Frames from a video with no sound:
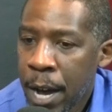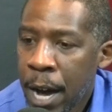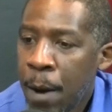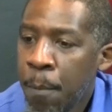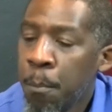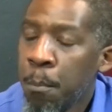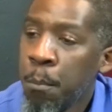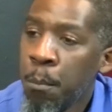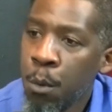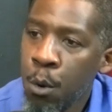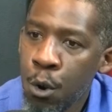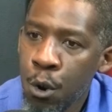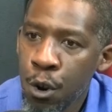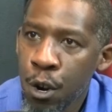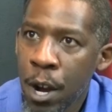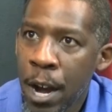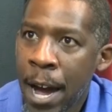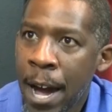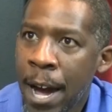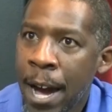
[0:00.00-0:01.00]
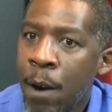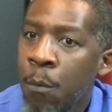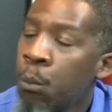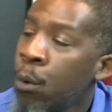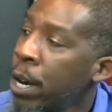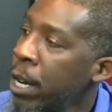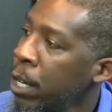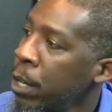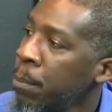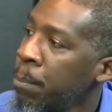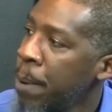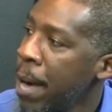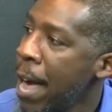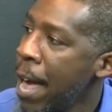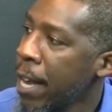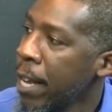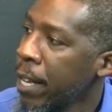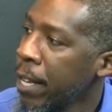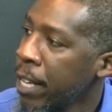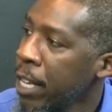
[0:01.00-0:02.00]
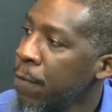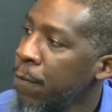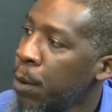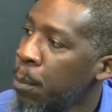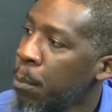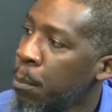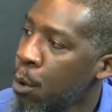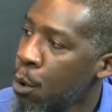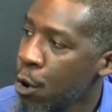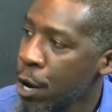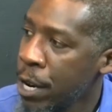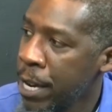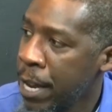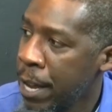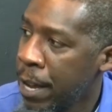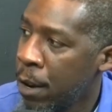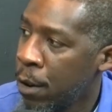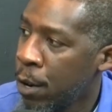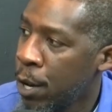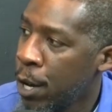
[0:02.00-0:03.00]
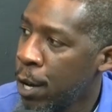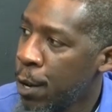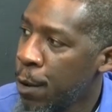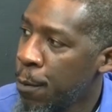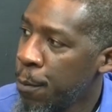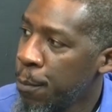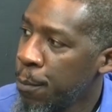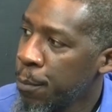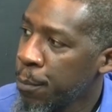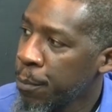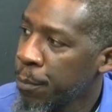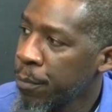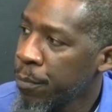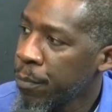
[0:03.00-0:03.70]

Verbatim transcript: i'm more i, I want him back even more now it shows